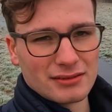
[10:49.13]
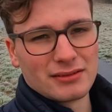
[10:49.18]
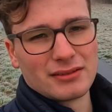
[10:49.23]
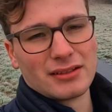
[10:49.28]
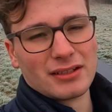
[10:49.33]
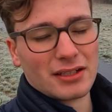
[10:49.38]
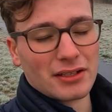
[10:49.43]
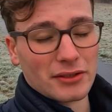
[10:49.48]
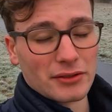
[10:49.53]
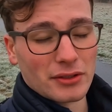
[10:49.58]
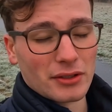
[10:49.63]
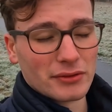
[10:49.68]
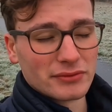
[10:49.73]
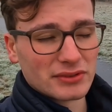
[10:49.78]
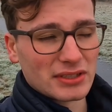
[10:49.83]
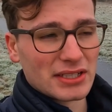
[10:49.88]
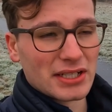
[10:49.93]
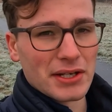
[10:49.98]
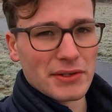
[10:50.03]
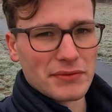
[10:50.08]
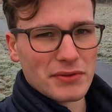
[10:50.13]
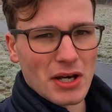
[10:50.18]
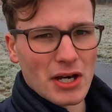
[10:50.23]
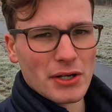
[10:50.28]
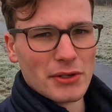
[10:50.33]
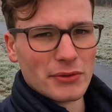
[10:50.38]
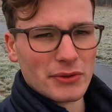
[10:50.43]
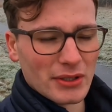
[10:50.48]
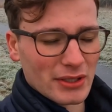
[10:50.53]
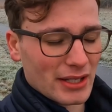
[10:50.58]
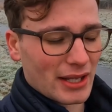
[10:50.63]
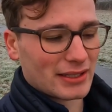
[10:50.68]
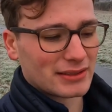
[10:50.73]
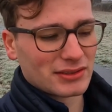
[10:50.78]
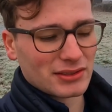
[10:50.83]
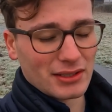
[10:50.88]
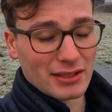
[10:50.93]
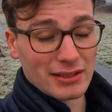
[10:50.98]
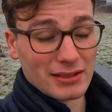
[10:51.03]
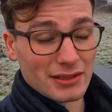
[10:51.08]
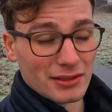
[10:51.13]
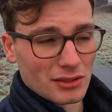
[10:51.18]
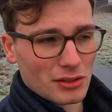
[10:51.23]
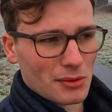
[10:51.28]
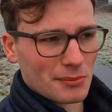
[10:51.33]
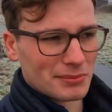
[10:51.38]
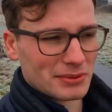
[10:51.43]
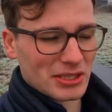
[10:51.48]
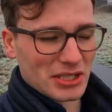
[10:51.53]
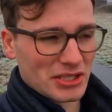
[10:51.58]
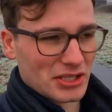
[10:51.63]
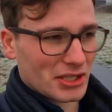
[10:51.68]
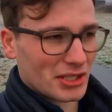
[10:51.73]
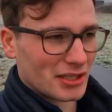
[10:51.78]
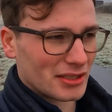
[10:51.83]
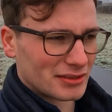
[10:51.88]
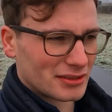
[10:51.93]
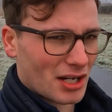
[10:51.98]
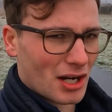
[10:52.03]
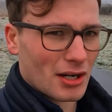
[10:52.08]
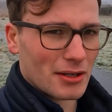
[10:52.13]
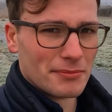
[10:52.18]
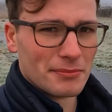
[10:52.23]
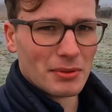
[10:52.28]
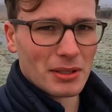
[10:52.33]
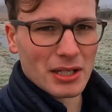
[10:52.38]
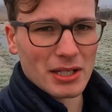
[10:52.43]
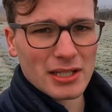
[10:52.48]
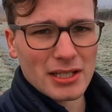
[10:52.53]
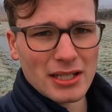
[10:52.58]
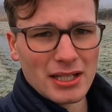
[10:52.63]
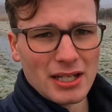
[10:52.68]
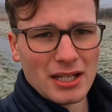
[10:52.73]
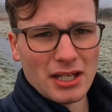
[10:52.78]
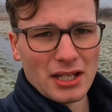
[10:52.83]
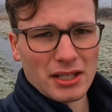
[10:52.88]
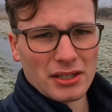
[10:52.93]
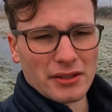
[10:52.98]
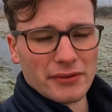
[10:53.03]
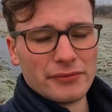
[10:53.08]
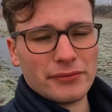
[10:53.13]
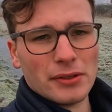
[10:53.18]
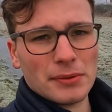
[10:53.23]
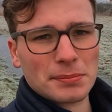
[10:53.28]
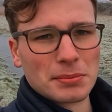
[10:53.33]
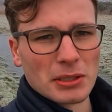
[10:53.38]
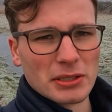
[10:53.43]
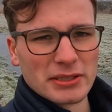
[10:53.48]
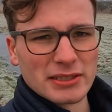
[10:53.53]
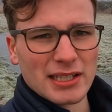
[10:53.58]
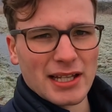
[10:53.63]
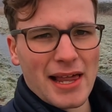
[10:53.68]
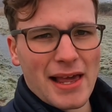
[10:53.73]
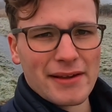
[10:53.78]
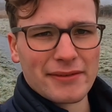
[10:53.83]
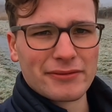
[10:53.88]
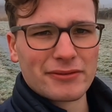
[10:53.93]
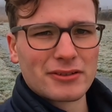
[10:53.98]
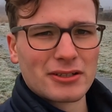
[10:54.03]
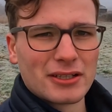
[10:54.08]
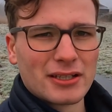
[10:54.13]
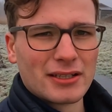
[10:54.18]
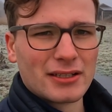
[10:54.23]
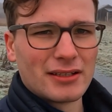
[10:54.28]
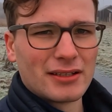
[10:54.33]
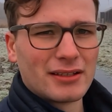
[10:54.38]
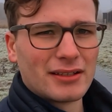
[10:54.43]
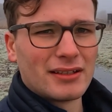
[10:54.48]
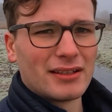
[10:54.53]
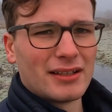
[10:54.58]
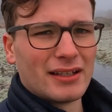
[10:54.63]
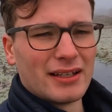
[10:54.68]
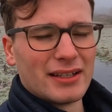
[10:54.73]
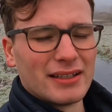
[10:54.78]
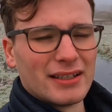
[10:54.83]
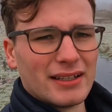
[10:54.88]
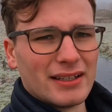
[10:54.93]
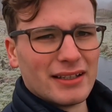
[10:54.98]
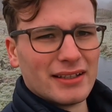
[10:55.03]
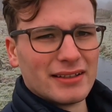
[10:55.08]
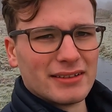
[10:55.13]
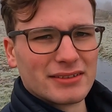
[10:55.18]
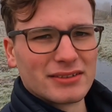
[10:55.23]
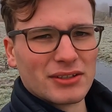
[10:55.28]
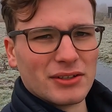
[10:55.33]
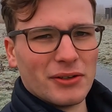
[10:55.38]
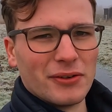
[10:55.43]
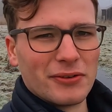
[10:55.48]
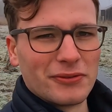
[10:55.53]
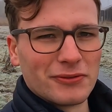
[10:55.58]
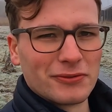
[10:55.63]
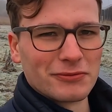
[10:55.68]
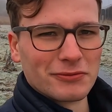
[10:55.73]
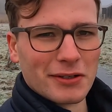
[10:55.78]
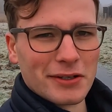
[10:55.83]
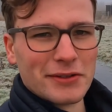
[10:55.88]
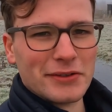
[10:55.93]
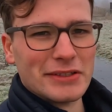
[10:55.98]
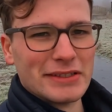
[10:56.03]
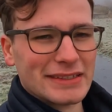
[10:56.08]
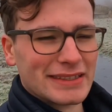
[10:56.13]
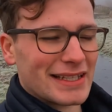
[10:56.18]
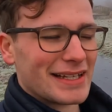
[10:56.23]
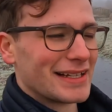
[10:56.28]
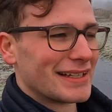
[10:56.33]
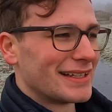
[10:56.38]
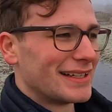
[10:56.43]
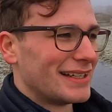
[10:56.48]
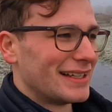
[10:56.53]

You know, you obviously don't know that that's in your composition at the time, but the footprints left, it sort of ruins it.